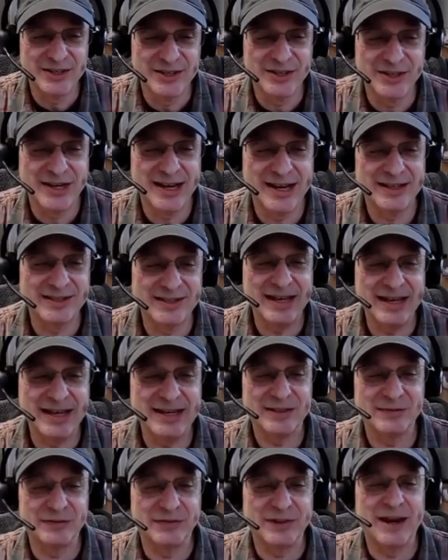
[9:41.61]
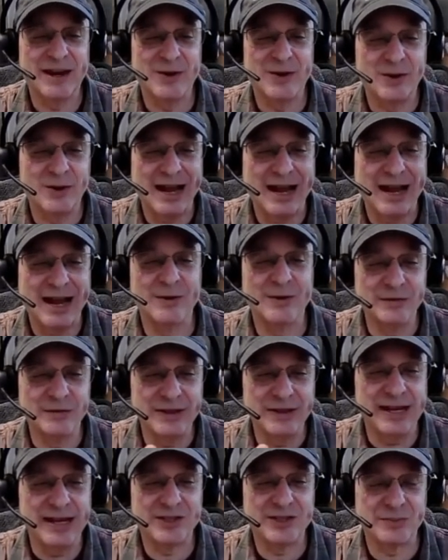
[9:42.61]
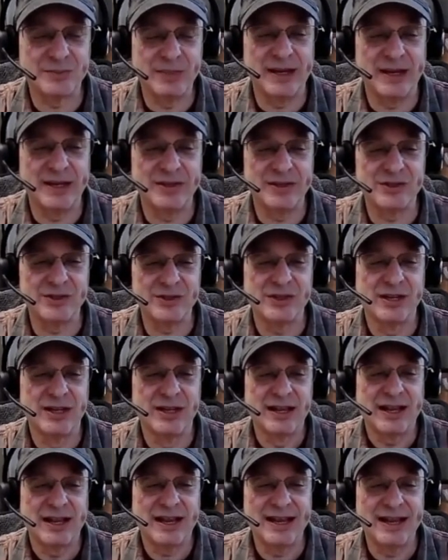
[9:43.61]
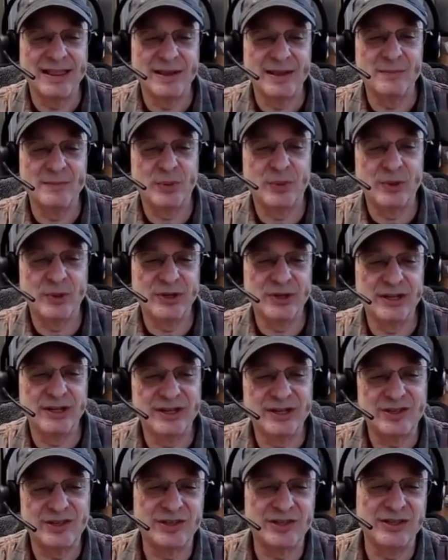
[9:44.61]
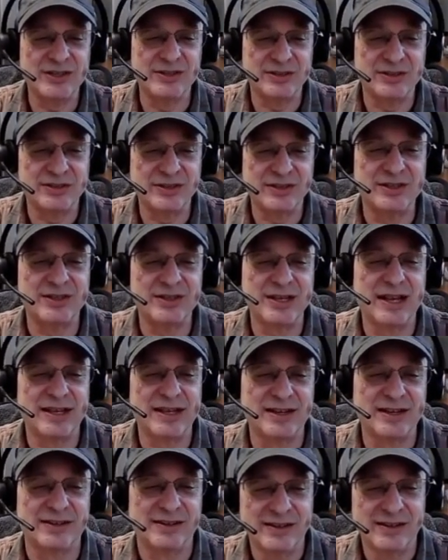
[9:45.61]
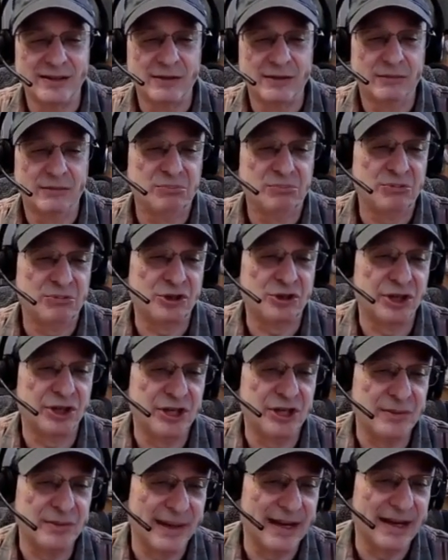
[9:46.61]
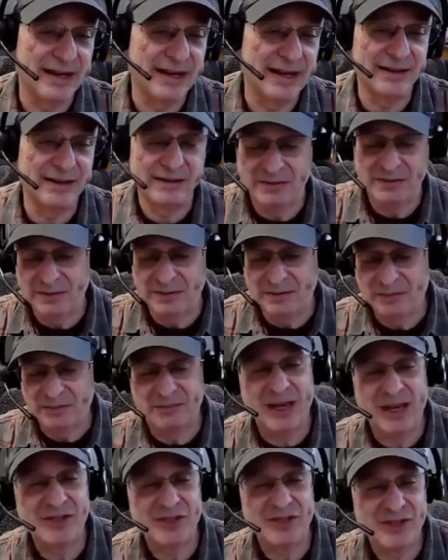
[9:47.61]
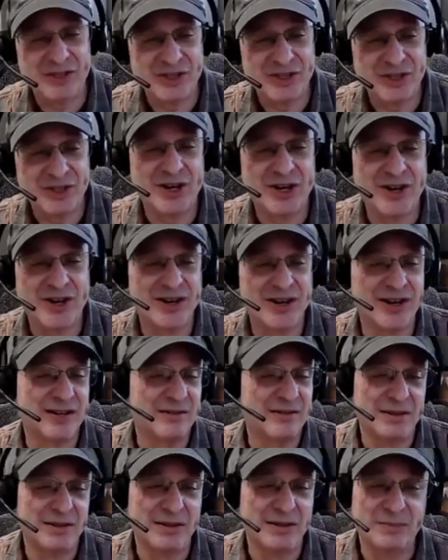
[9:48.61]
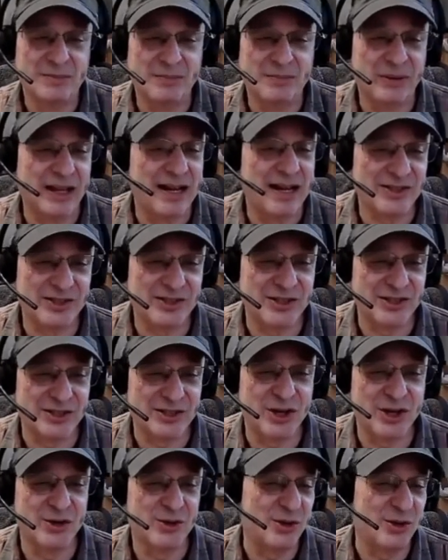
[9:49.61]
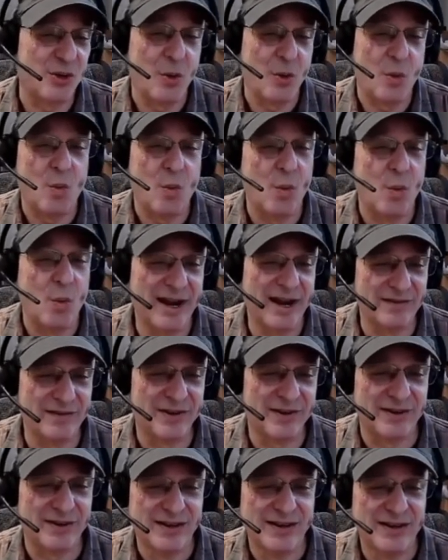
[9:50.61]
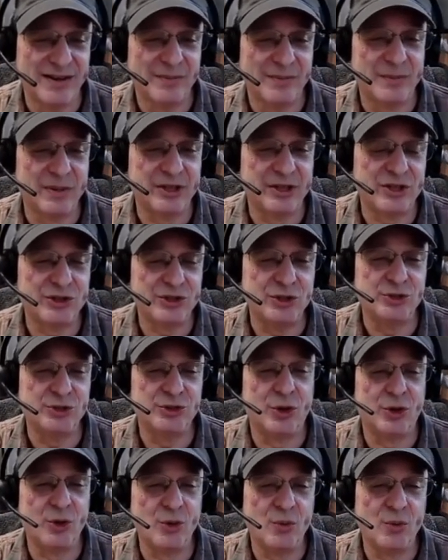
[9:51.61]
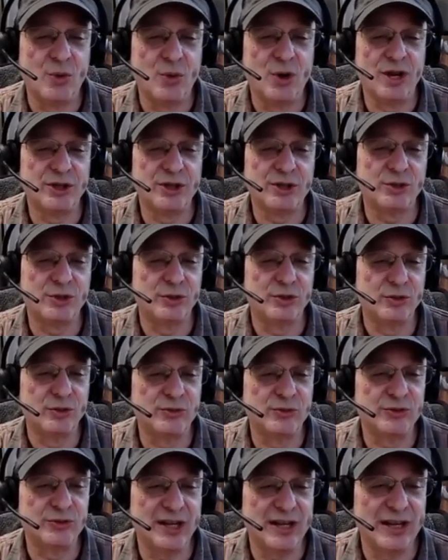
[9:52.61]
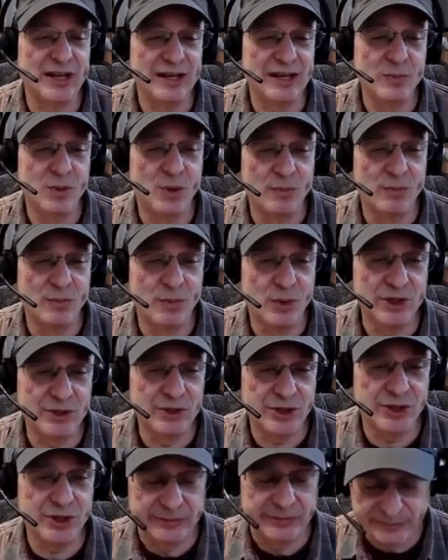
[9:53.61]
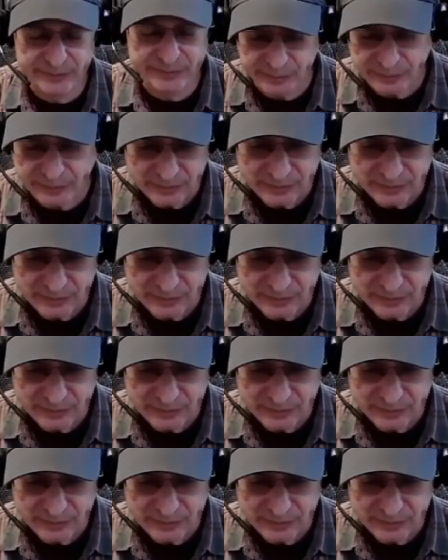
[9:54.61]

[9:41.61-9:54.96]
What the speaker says: You got to take the flour out of that space and then put it in a sealed container, turkey bag, mason jar, plastic tote, whatever, because you don't want it to lose any more moisture.